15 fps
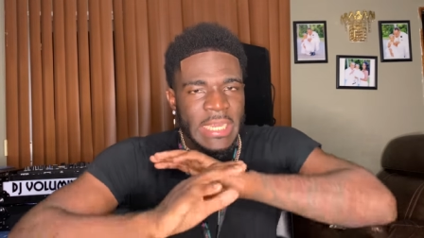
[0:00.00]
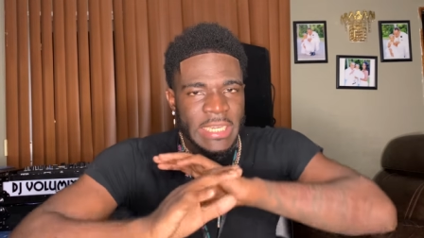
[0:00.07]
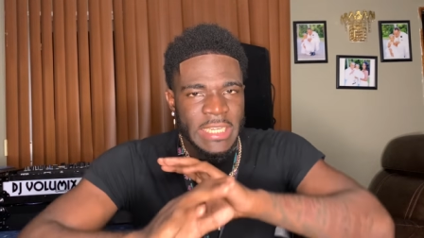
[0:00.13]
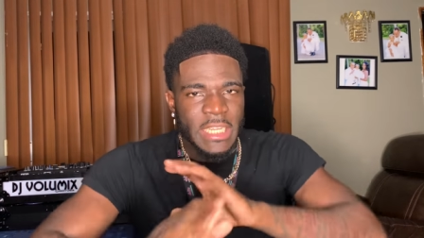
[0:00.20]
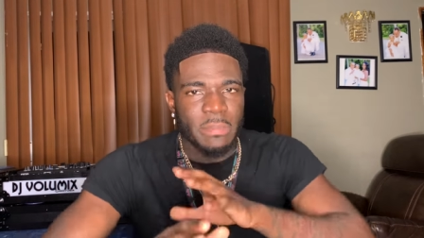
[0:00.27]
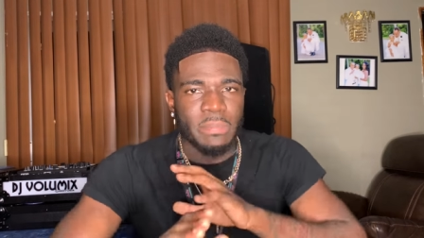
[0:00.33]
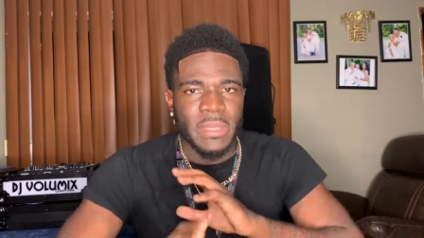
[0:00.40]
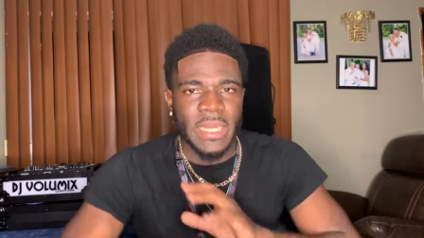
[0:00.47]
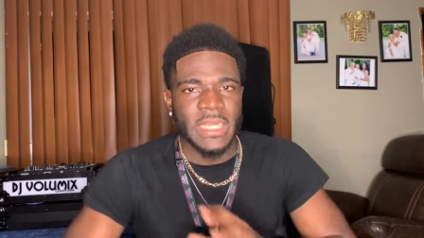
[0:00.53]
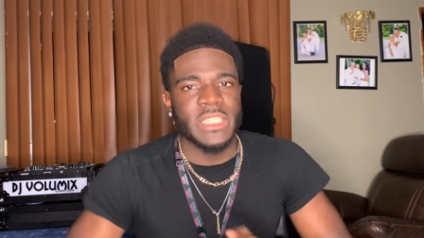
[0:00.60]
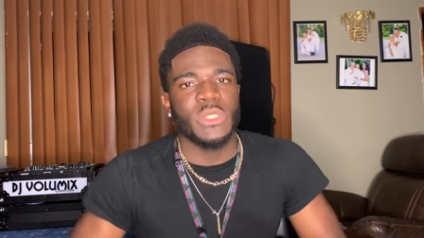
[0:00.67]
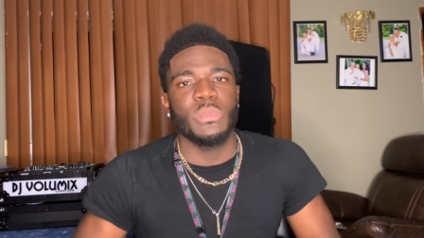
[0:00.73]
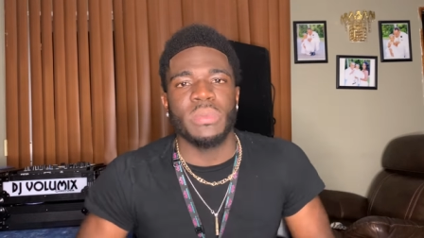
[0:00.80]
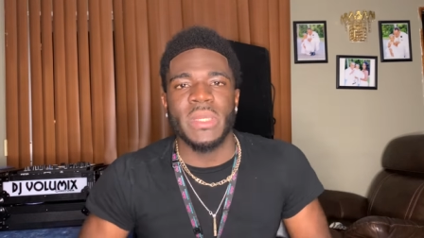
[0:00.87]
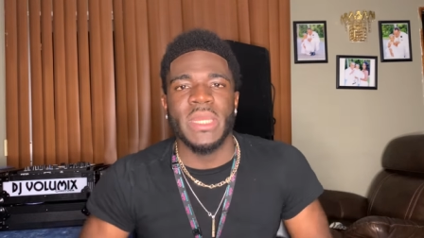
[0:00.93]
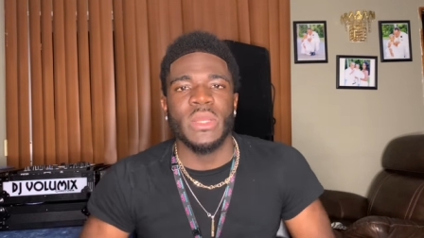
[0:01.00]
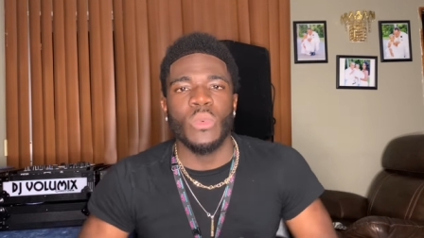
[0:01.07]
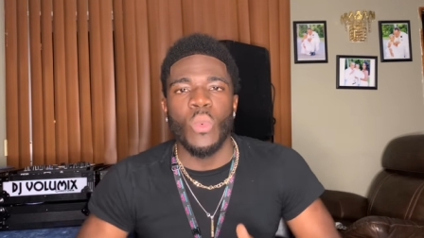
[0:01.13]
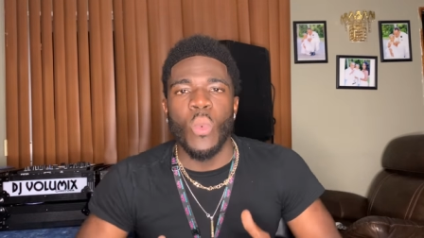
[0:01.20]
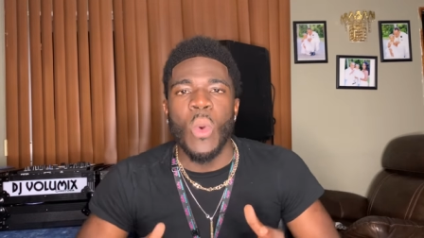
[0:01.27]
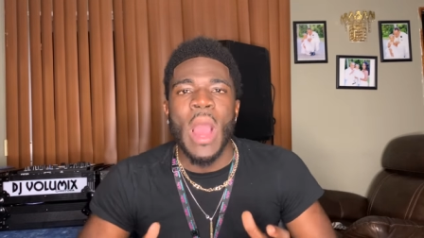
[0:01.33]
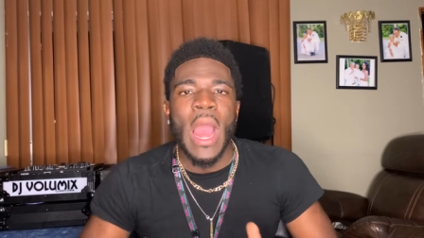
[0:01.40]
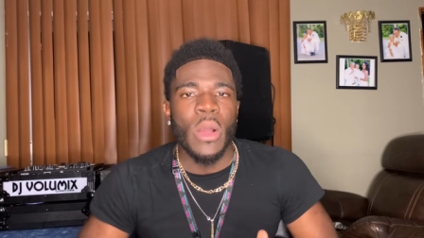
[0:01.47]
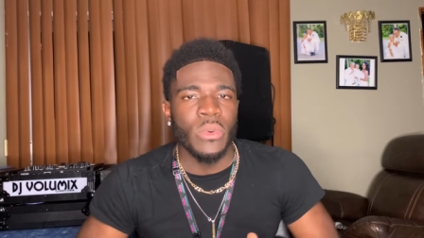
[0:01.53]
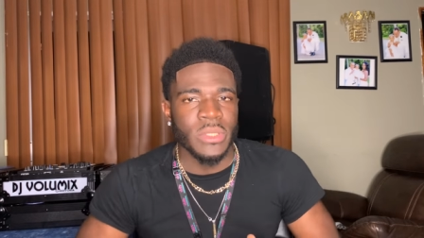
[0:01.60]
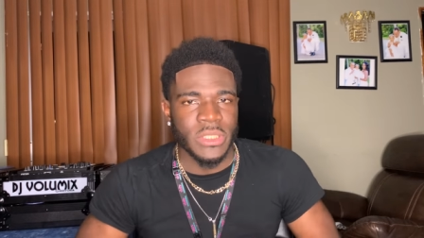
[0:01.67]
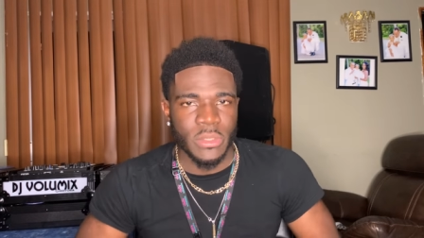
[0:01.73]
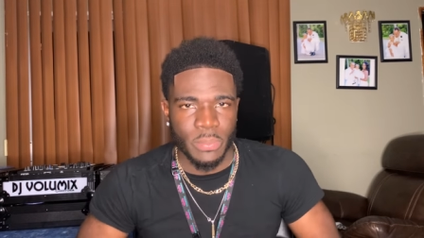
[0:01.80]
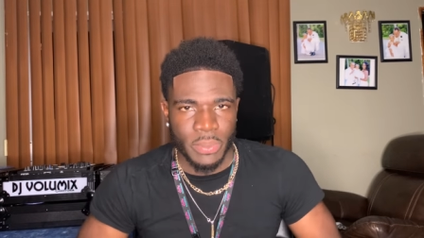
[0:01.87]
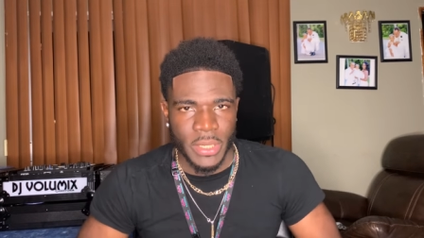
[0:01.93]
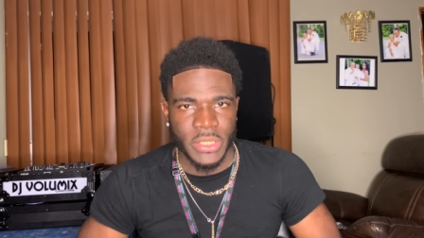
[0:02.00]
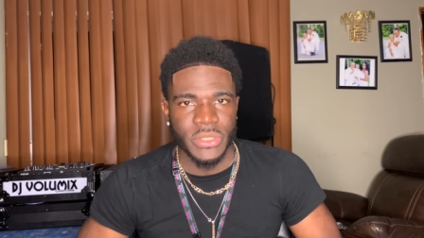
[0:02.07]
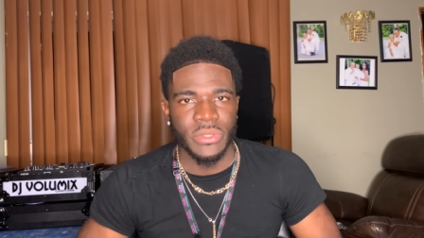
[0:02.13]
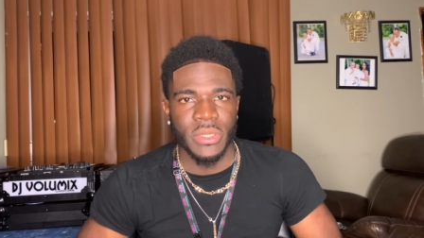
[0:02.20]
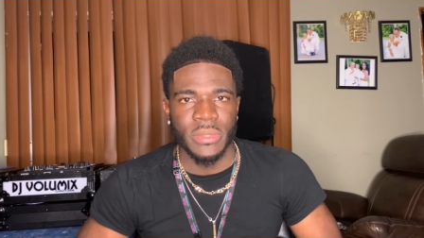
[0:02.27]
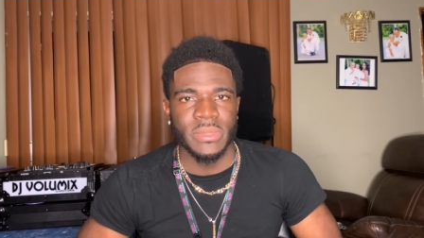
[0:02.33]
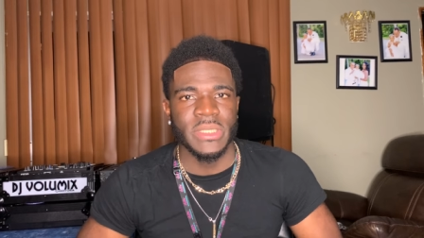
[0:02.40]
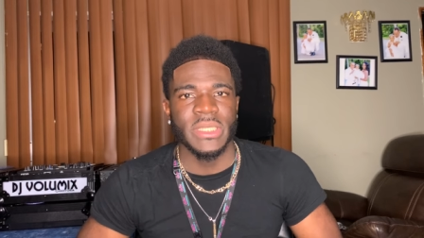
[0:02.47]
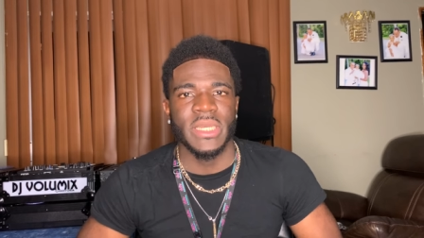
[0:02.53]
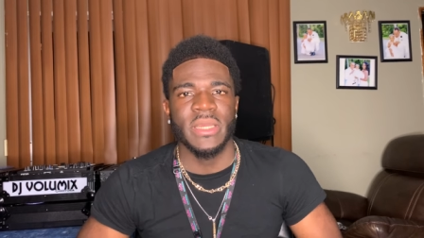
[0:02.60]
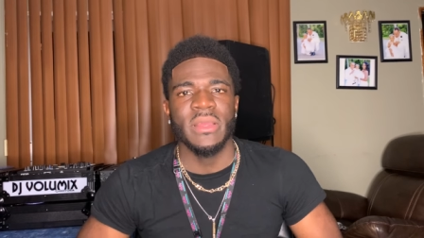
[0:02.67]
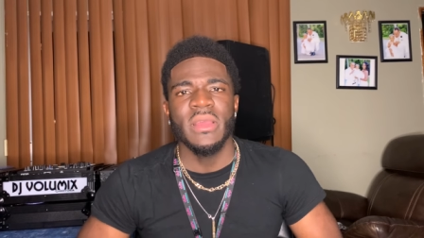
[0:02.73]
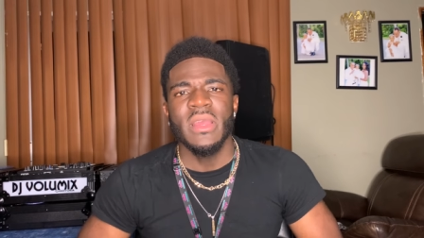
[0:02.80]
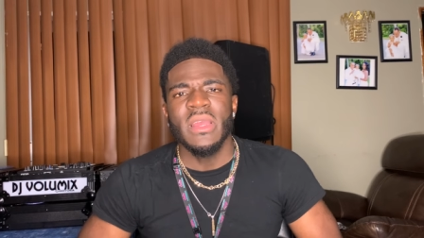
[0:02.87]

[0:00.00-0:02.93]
deeply explained why I was depressed, you know what I'm saying?